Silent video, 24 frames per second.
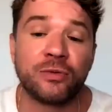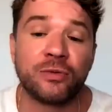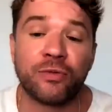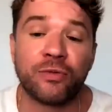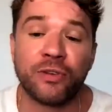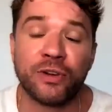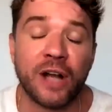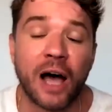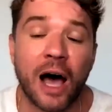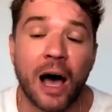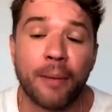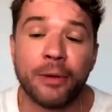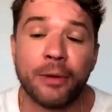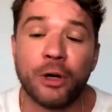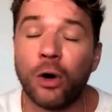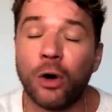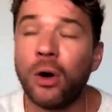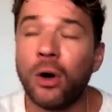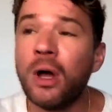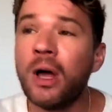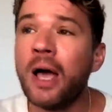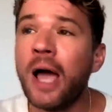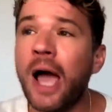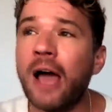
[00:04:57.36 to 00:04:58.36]

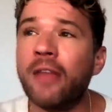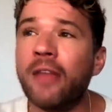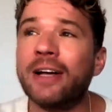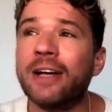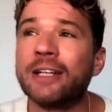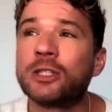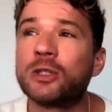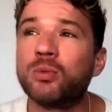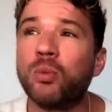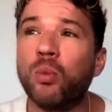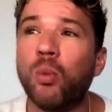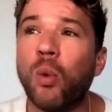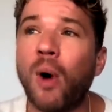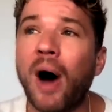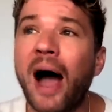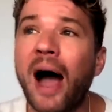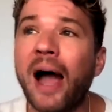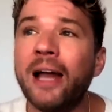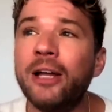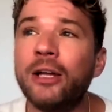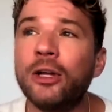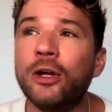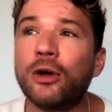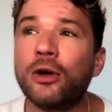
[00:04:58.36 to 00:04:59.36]
phenomenal, and that's
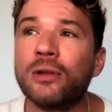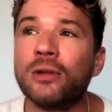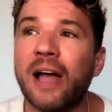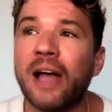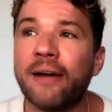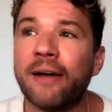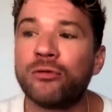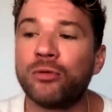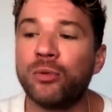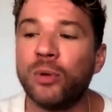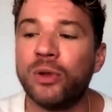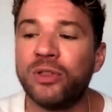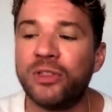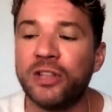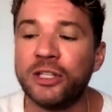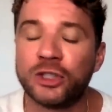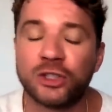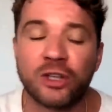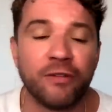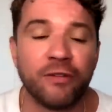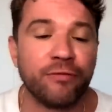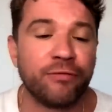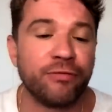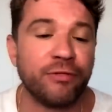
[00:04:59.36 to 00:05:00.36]
why you're left with these
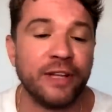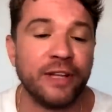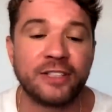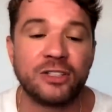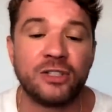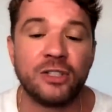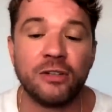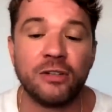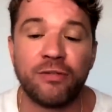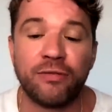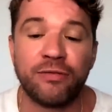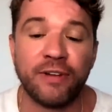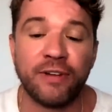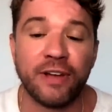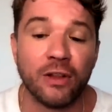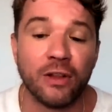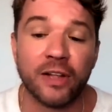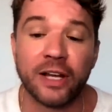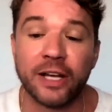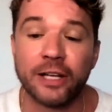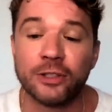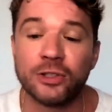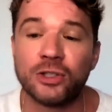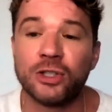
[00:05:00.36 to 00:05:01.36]
conflicted
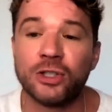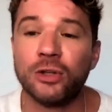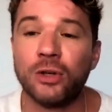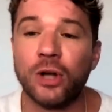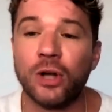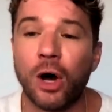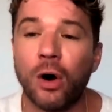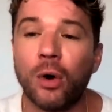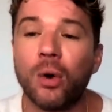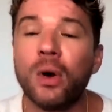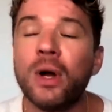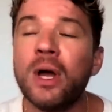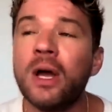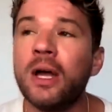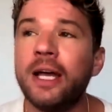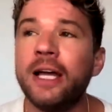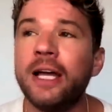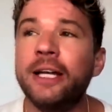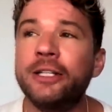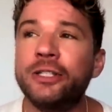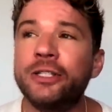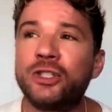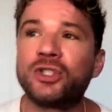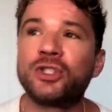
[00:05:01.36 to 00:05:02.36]
feelings. You know,
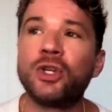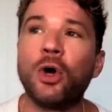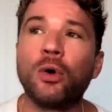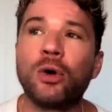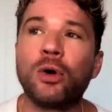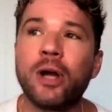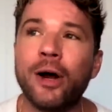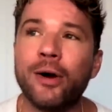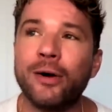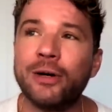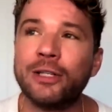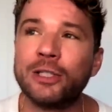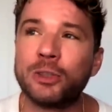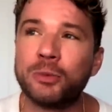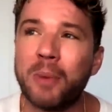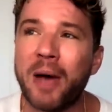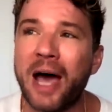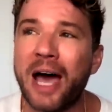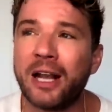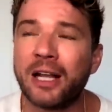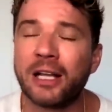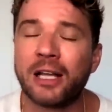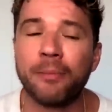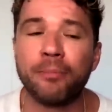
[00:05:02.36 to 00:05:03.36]
he's so
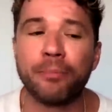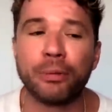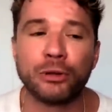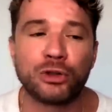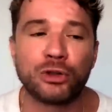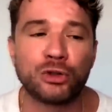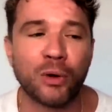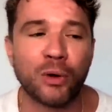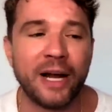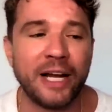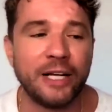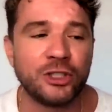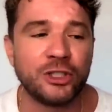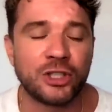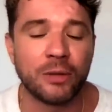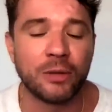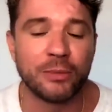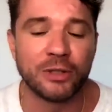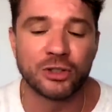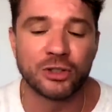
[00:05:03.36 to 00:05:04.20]
charismatic and portrays him